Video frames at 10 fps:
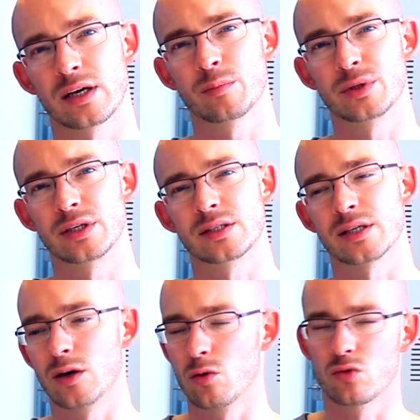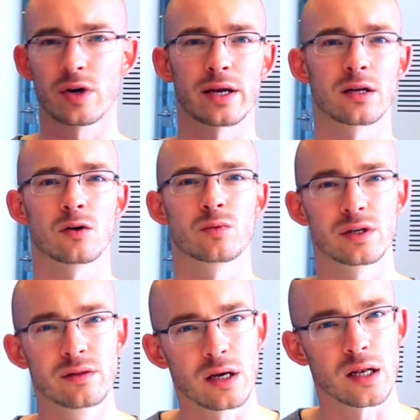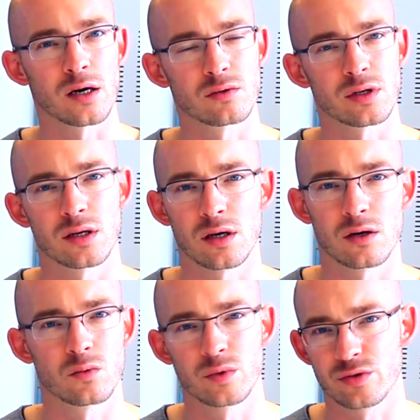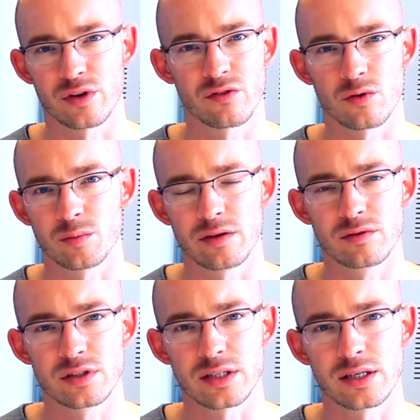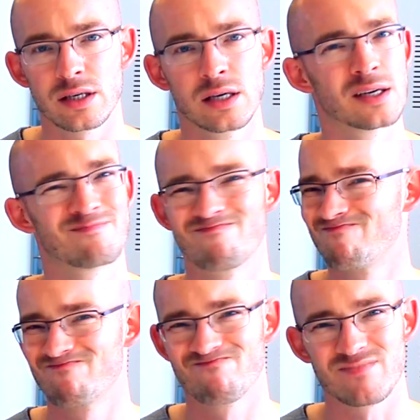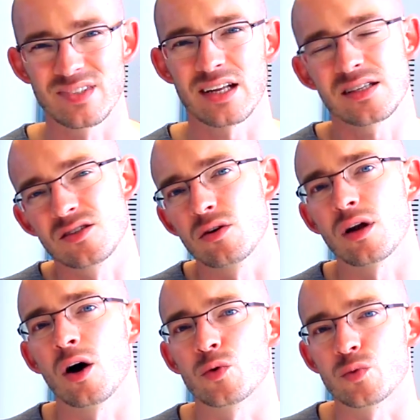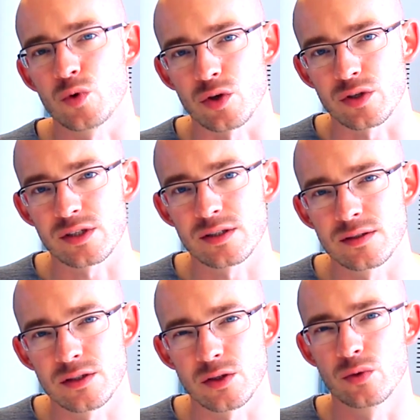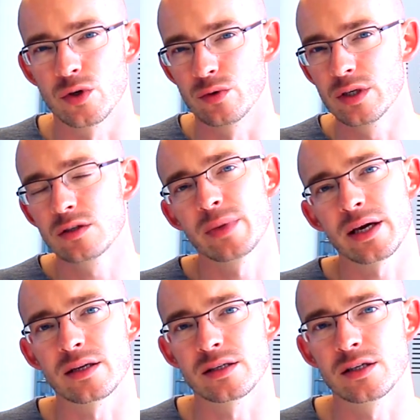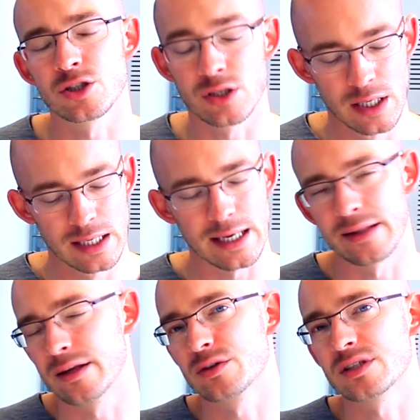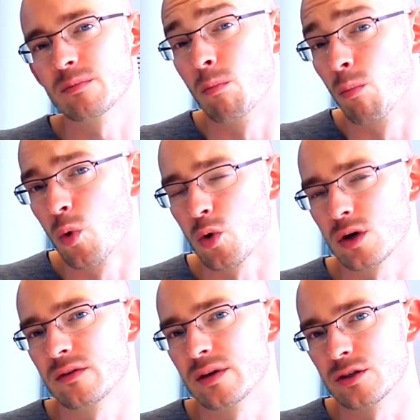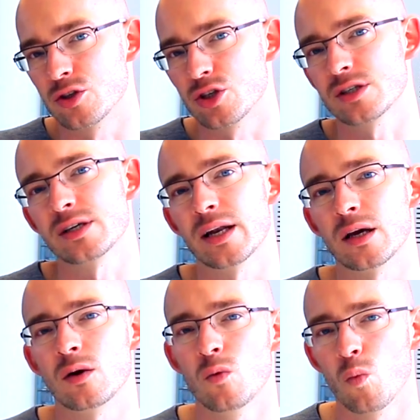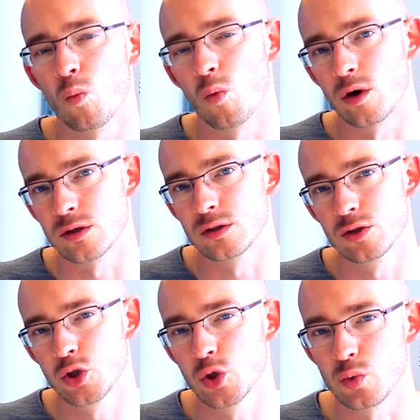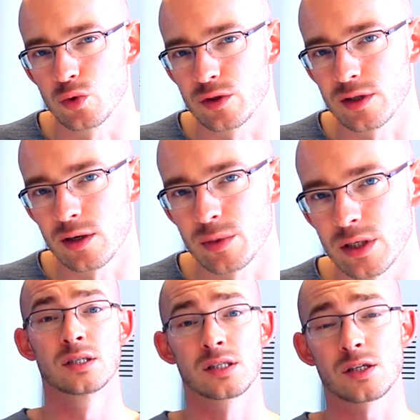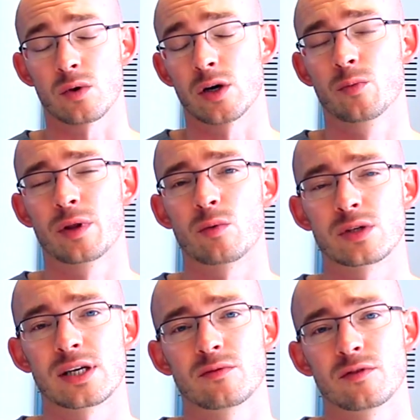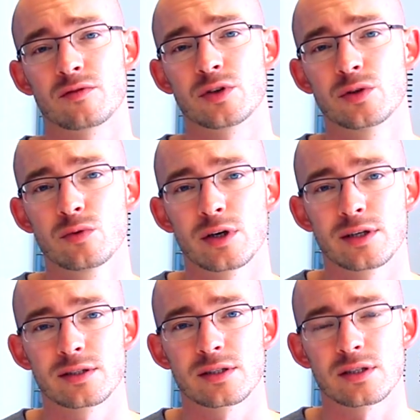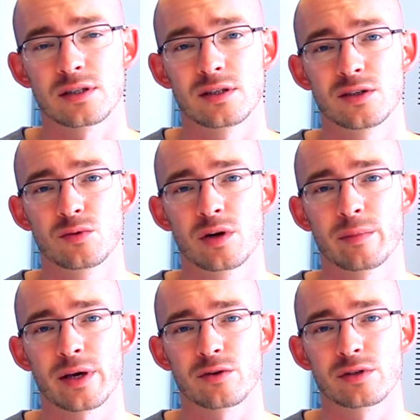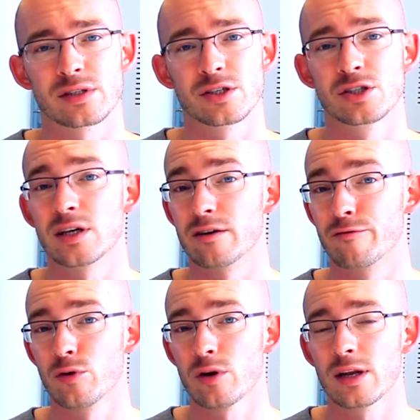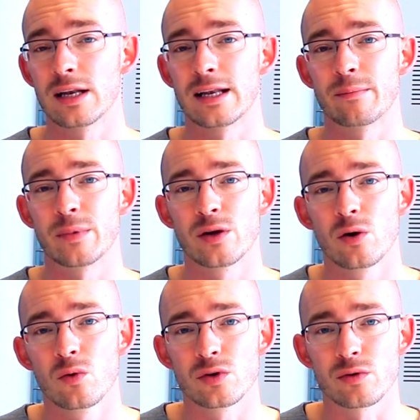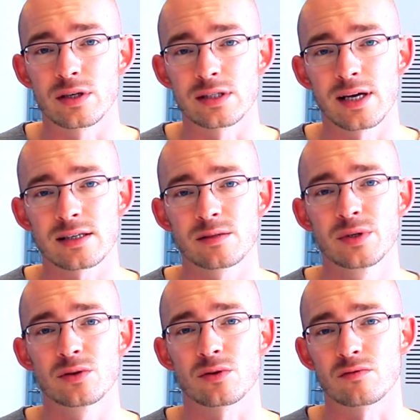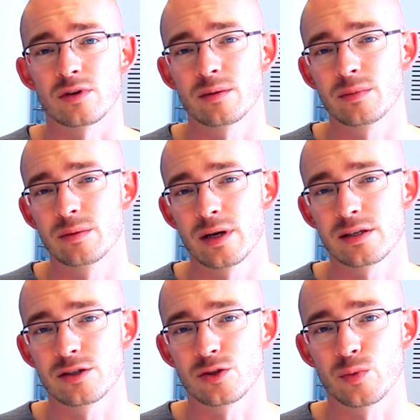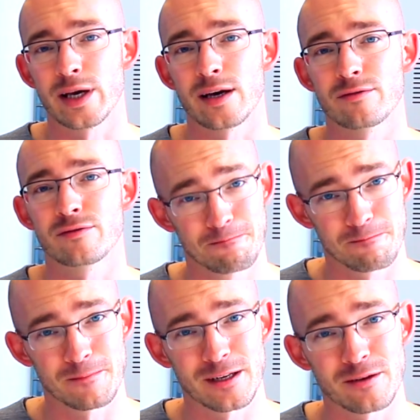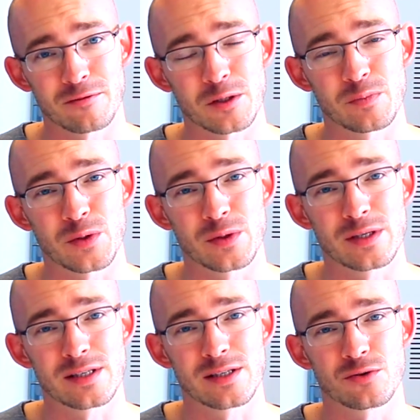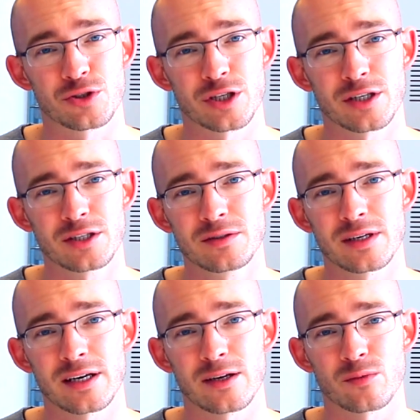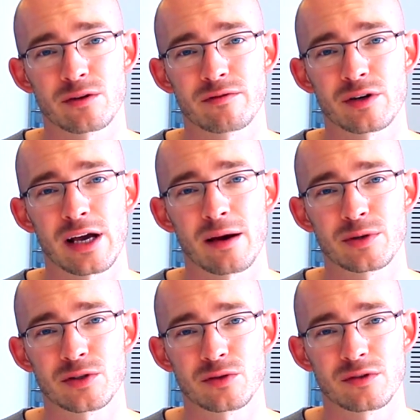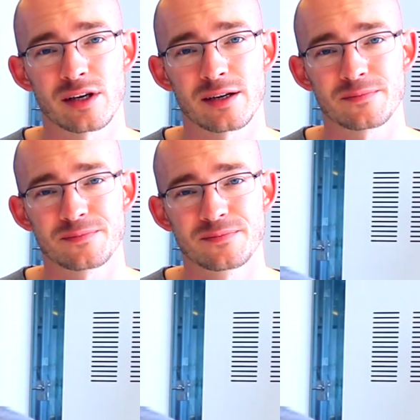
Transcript: the company and say, oh great, now we're in the cloud and now we transformed everything, that's not how it works. So you need to make a decision and there's more than just adding one tool to the company. So I hope that was helpful for you and uh, you can make your decision. If not, let me know. You can text me or write me a message. We have enough experiences to share and we're very happy to do that.